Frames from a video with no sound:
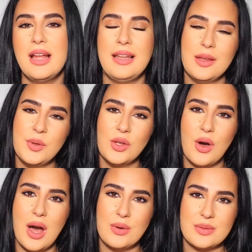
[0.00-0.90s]
Let me know
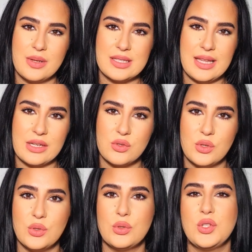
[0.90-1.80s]
how it smells like to
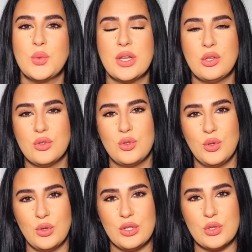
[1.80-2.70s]
you. Do
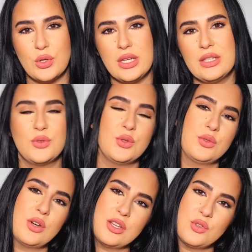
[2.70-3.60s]
you enjoy it? Do you
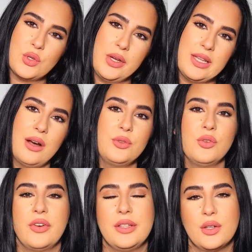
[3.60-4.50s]
not enjoy it? How do you
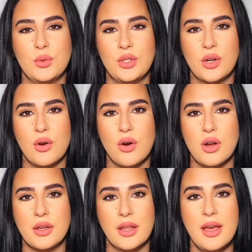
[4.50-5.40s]
find the oud
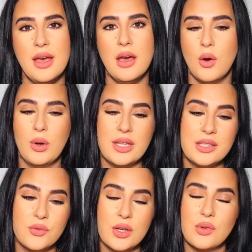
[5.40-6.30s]
accord? What
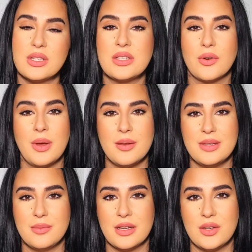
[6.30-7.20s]
other fragrances from
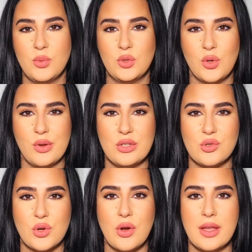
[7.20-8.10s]
Ahmed al Maghribi do you
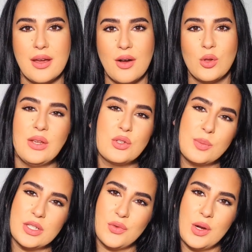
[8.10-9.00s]
enjoy? Thank you so
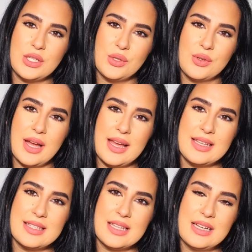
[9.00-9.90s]
much for watching, you
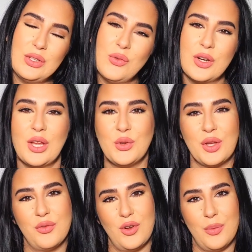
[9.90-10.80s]
guys. Don't forget you
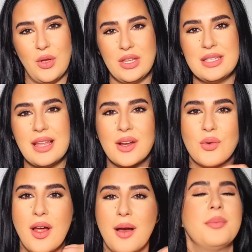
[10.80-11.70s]
can follow me on
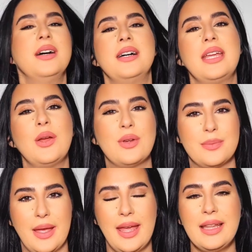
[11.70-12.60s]
Instagram. Here is
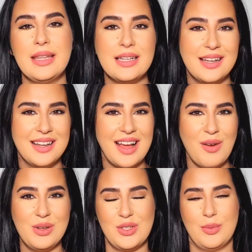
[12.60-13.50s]
my handle. I
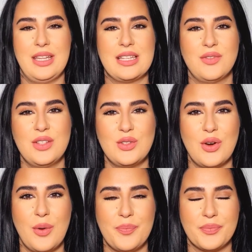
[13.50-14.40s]
will see you in my next
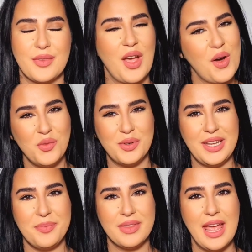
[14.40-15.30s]
video,
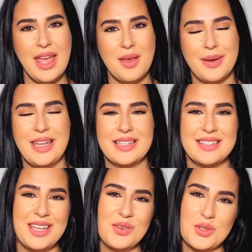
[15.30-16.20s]
hopefully. But yes,
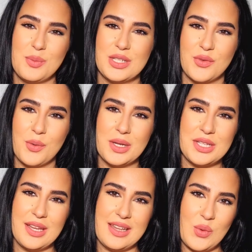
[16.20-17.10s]
thank you so much for
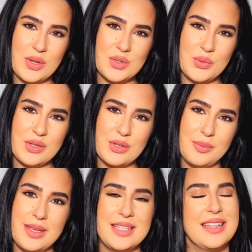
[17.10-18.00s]
watching, and I want to wish you an
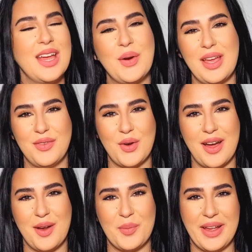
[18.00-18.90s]
amazing day wherever you
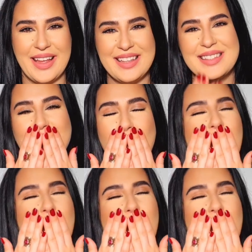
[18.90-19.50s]
are. Bye, guys.